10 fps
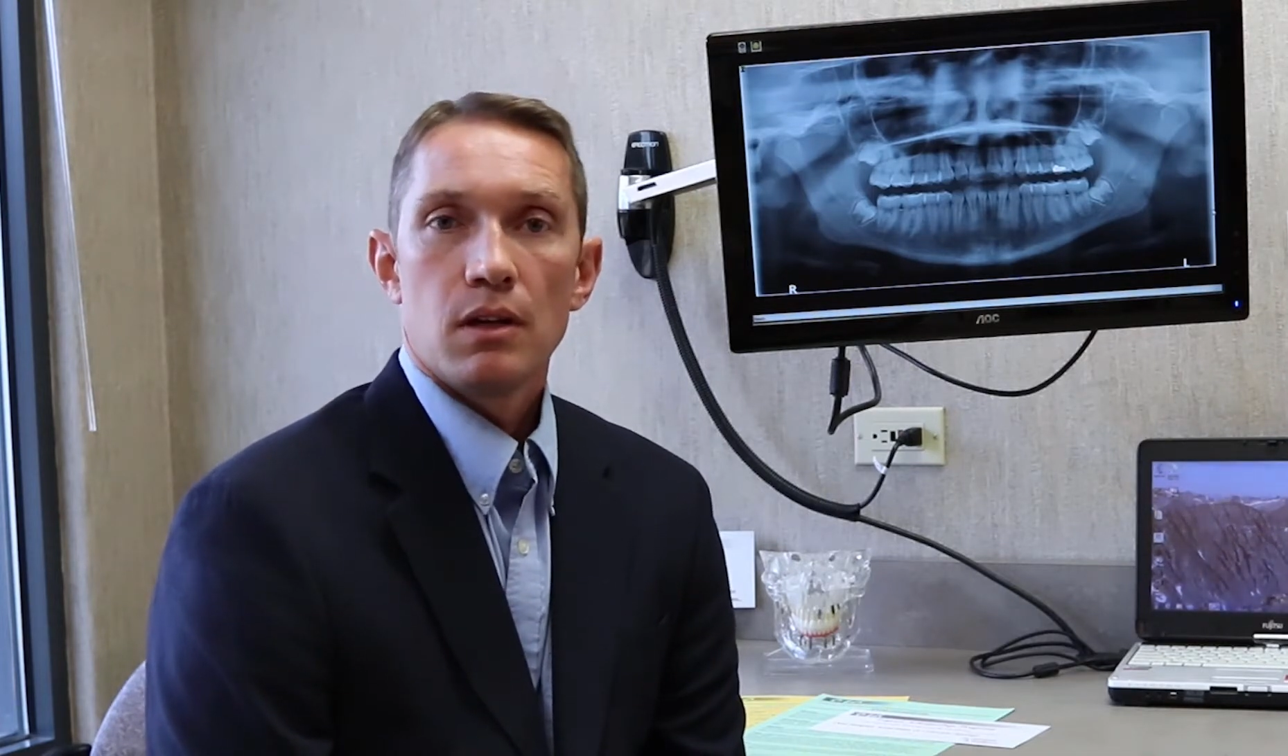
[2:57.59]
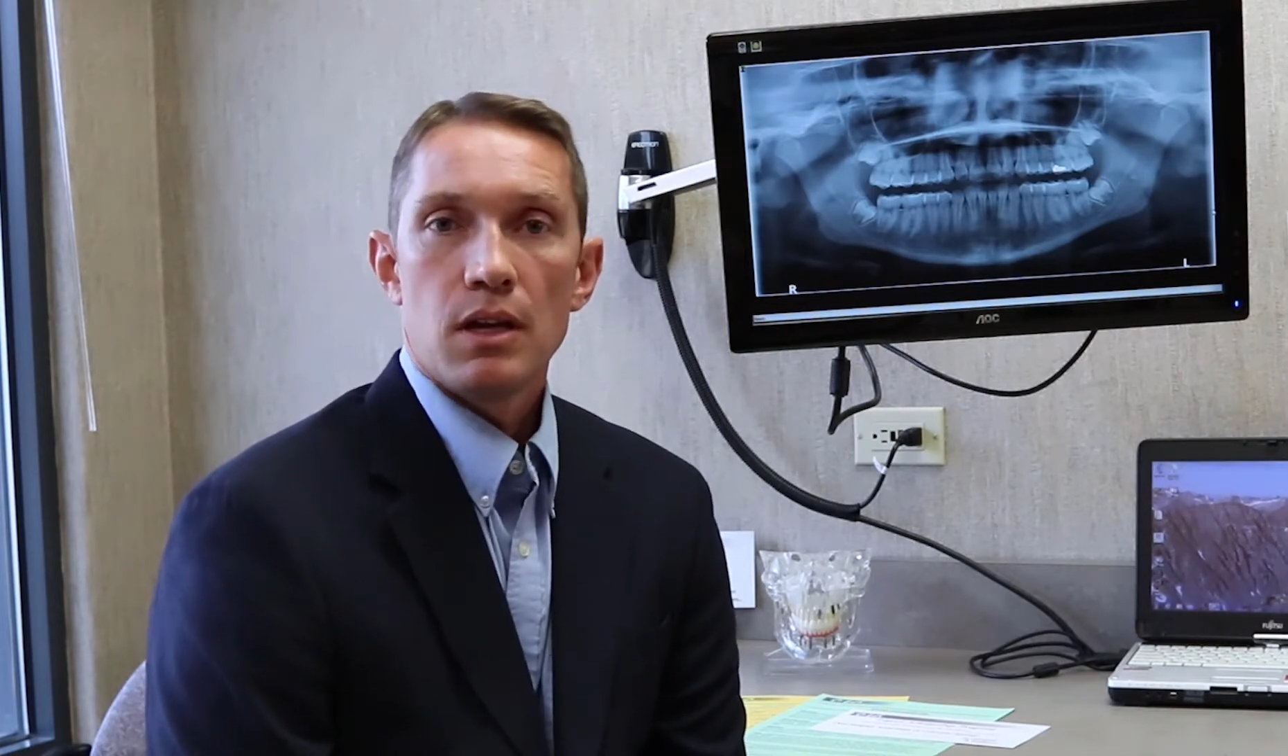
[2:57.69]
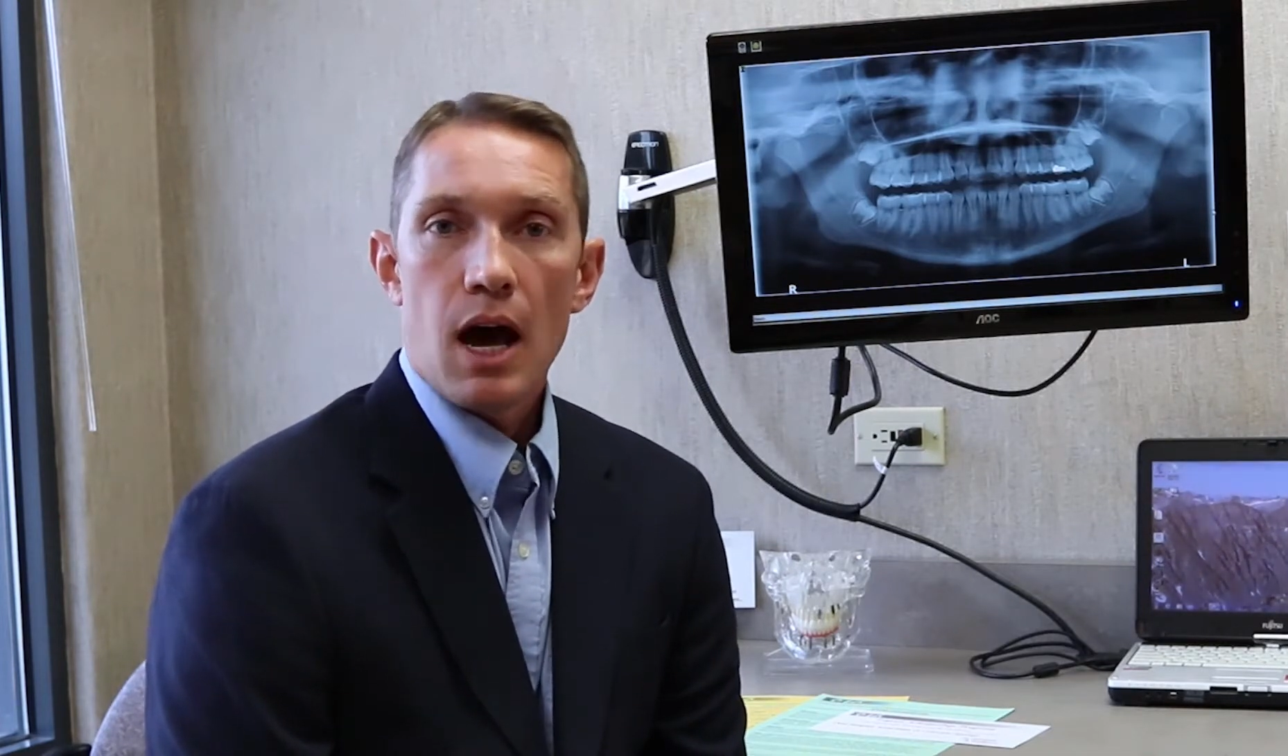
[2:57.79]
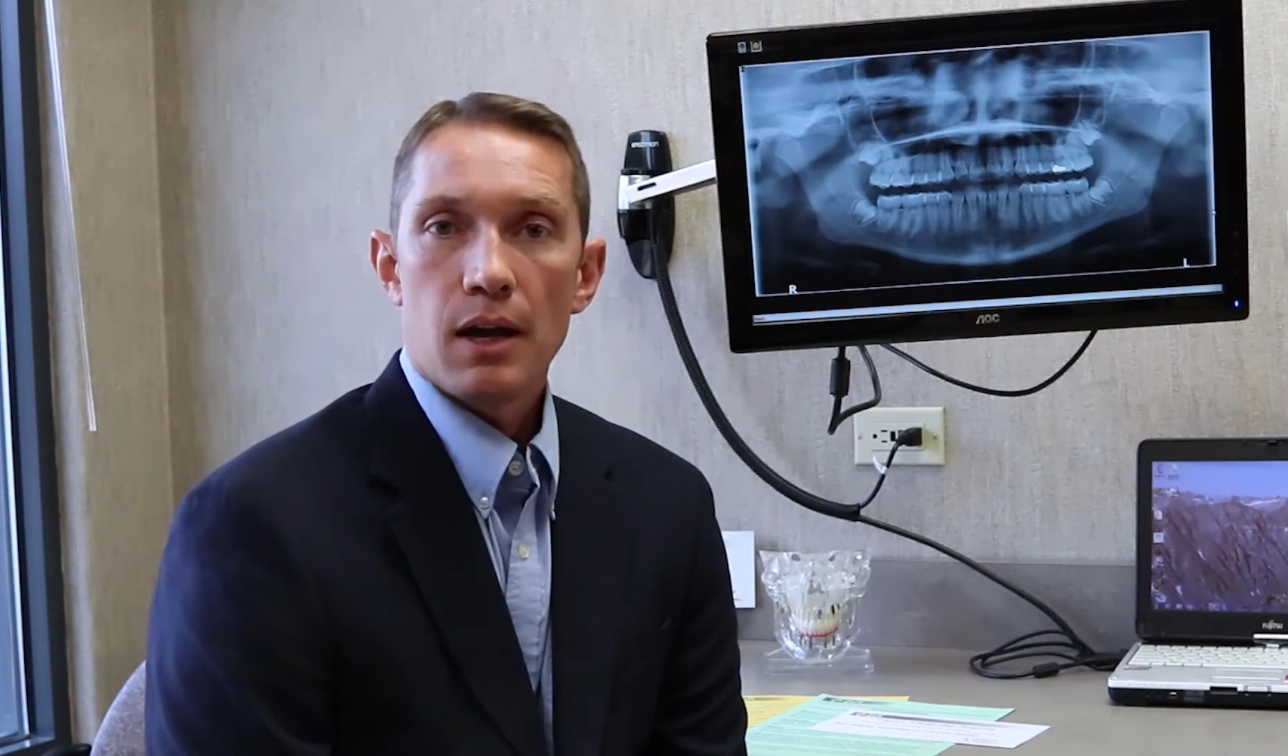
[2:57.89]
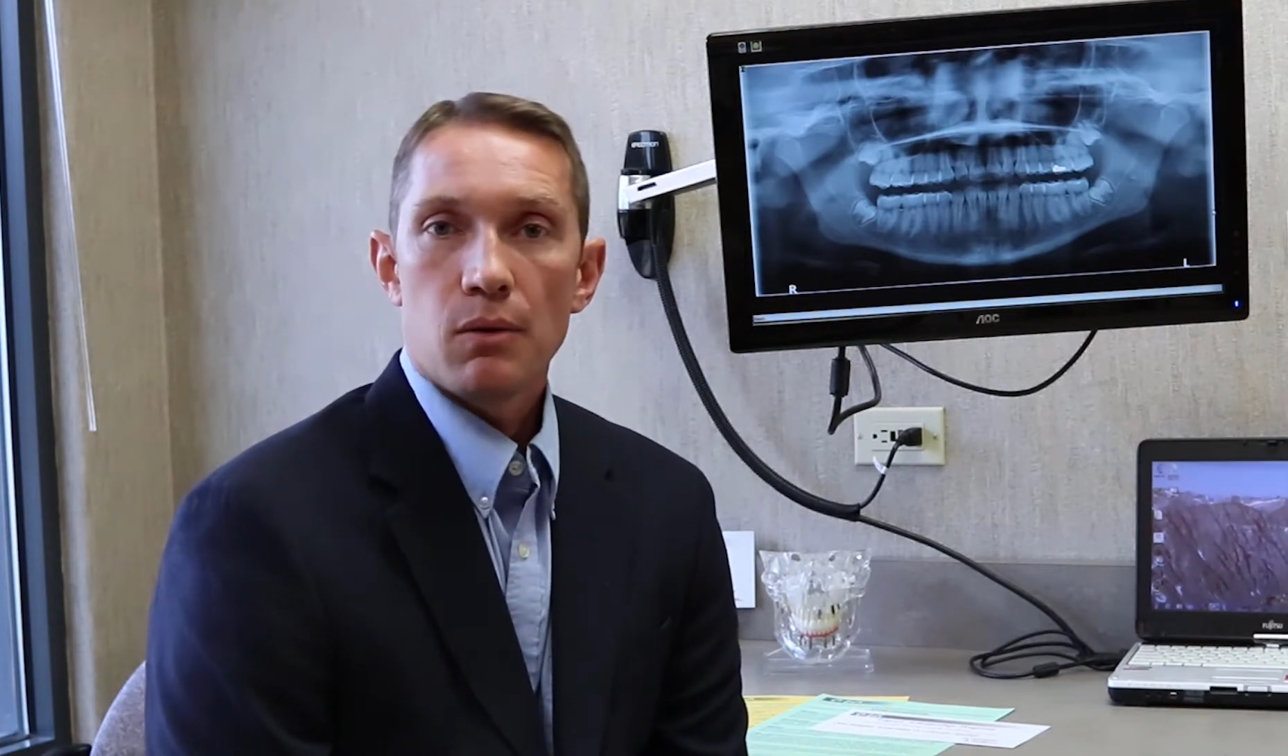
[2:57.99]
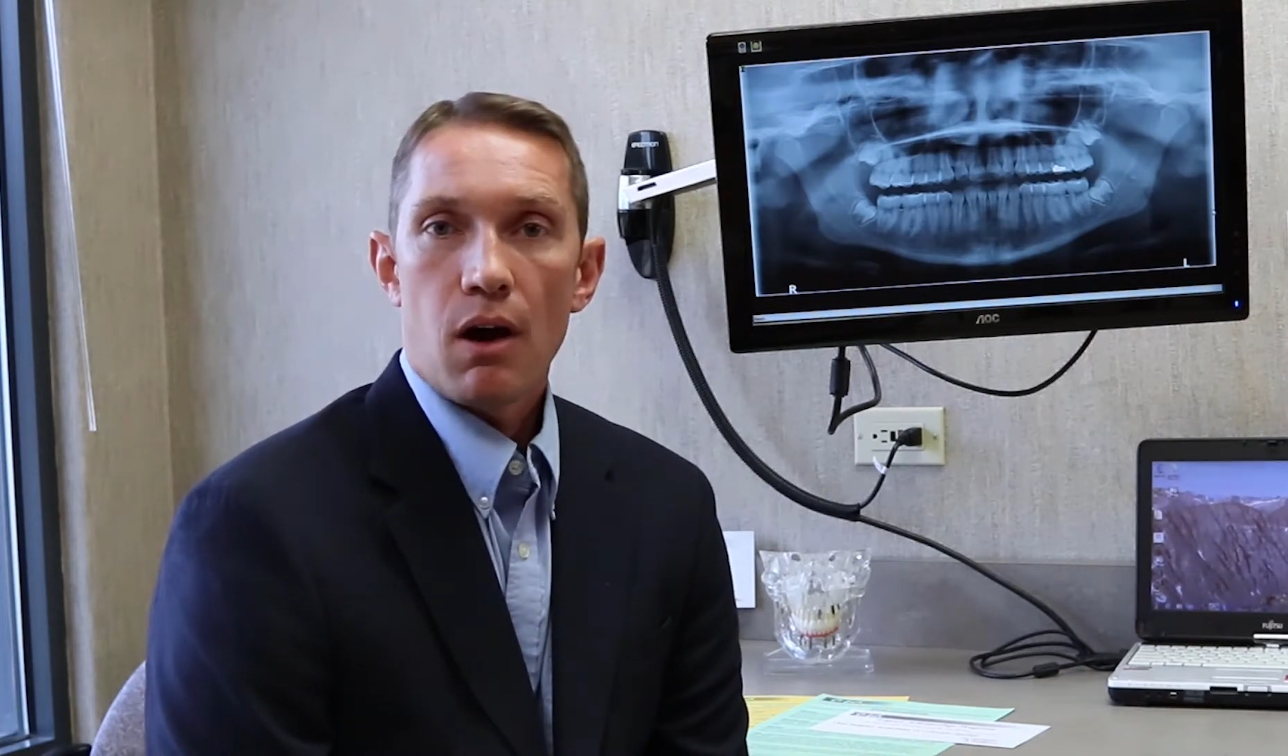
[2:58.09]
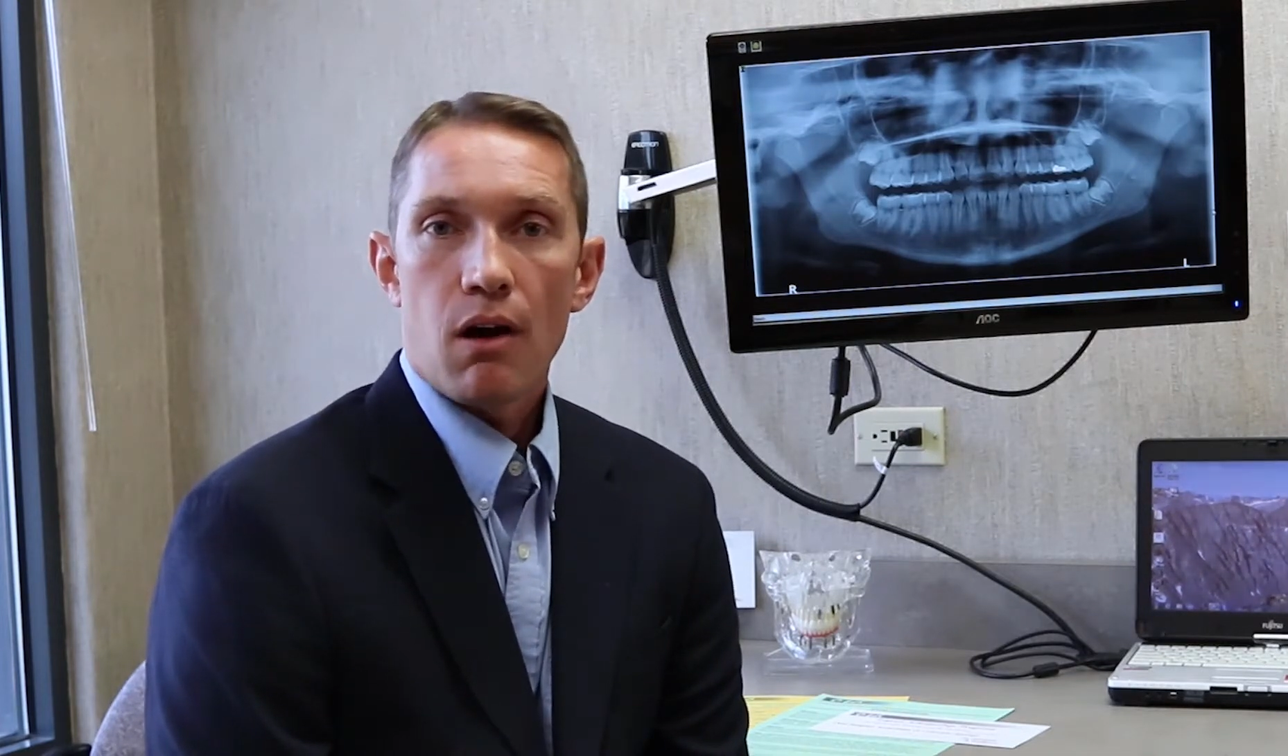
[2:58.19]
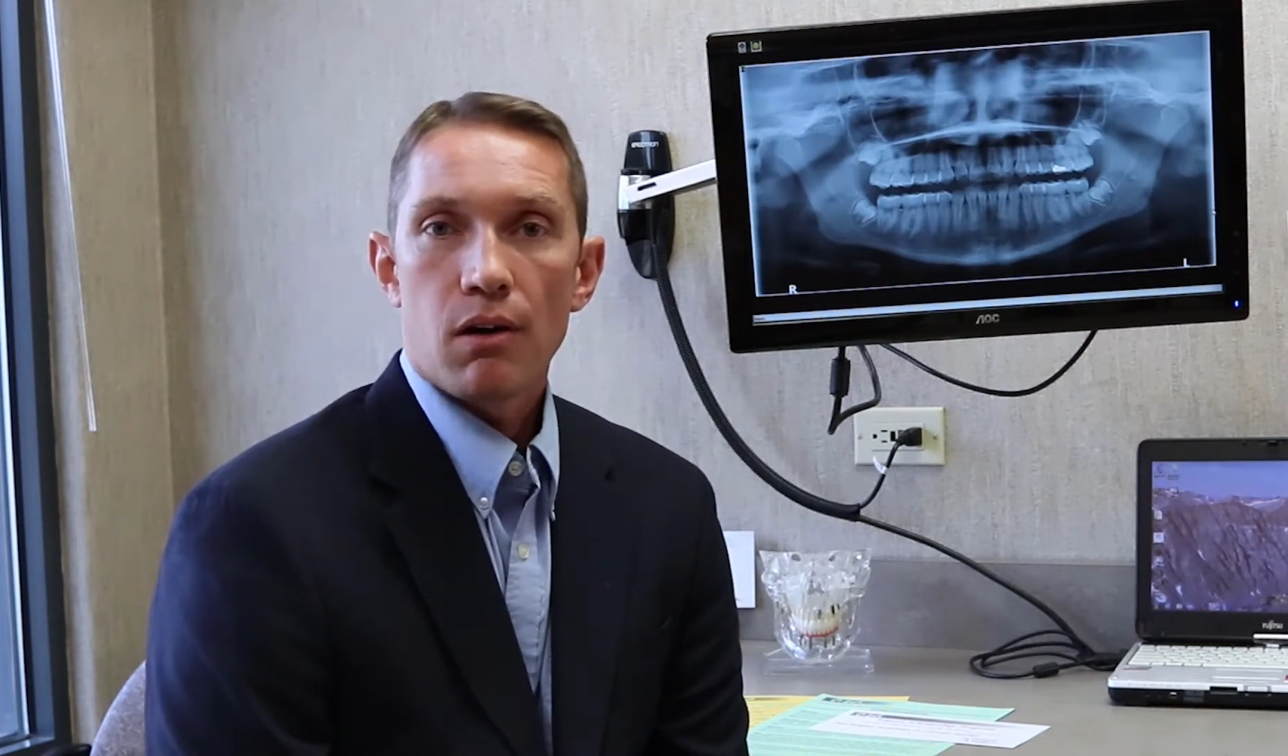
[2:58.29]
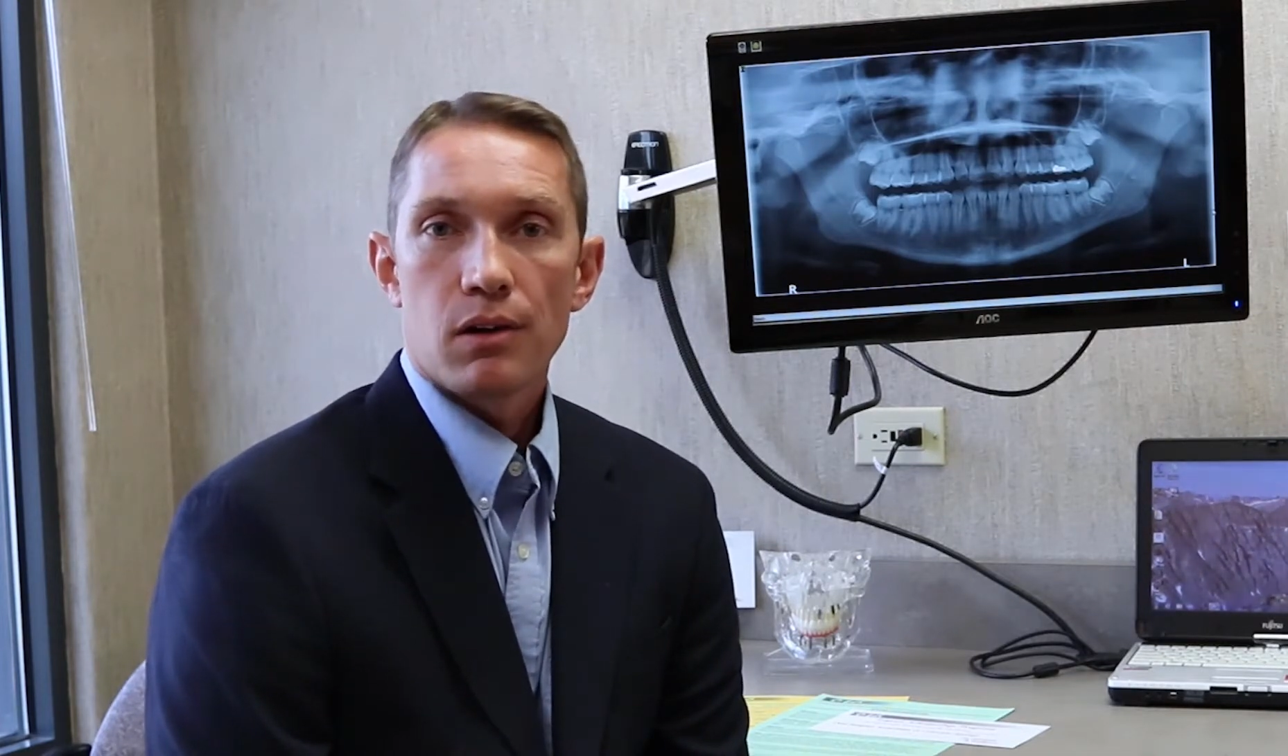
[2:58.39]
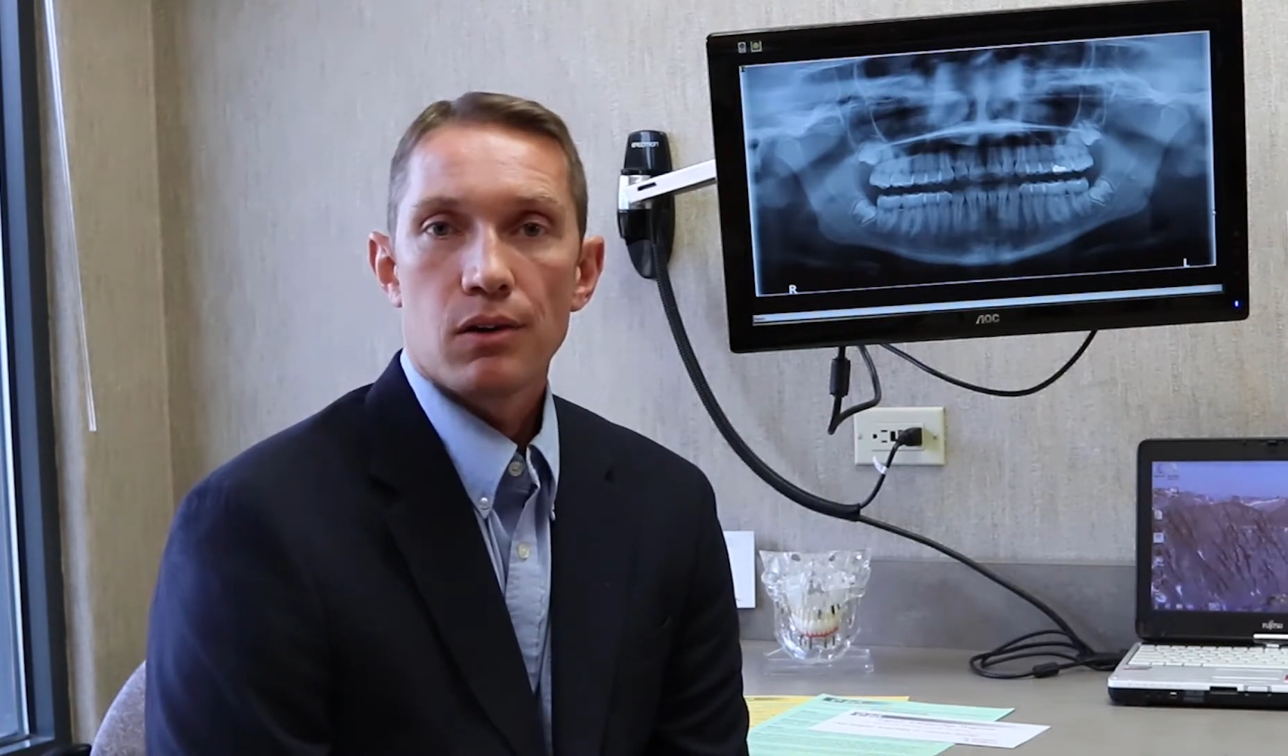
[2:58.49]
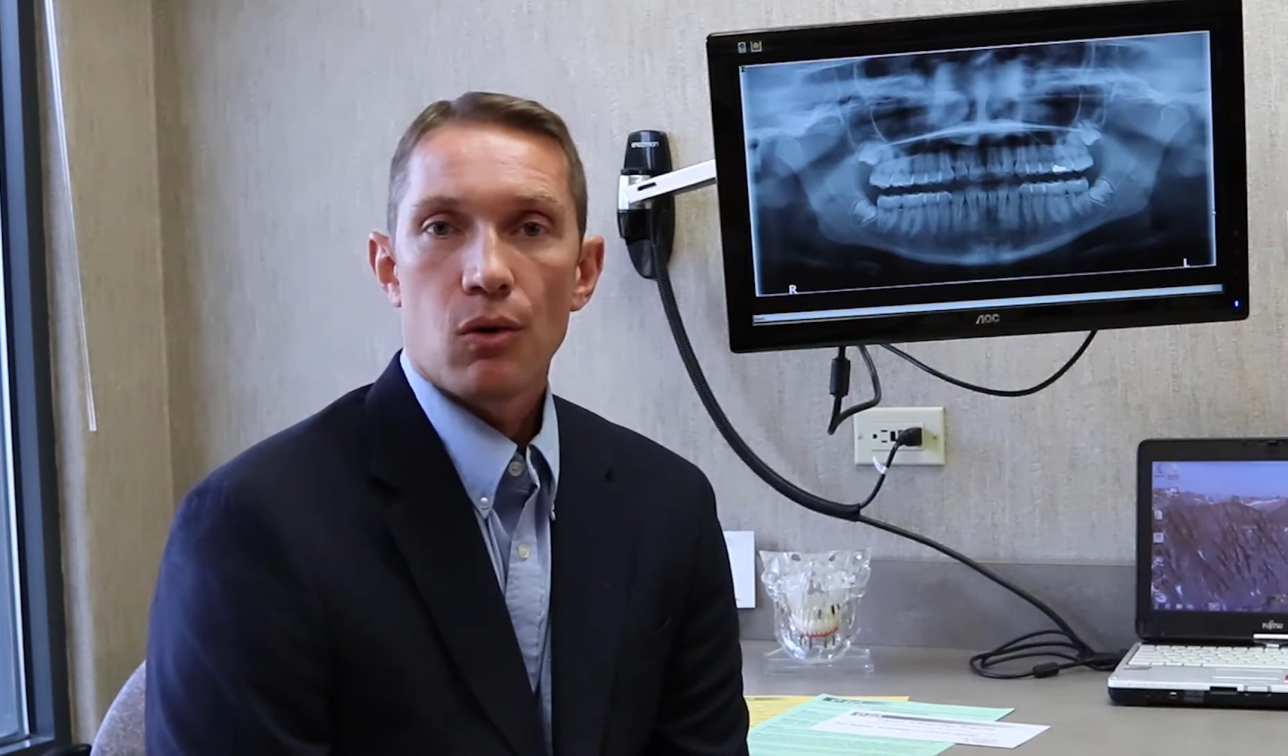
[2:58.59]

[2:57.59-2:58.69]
not hard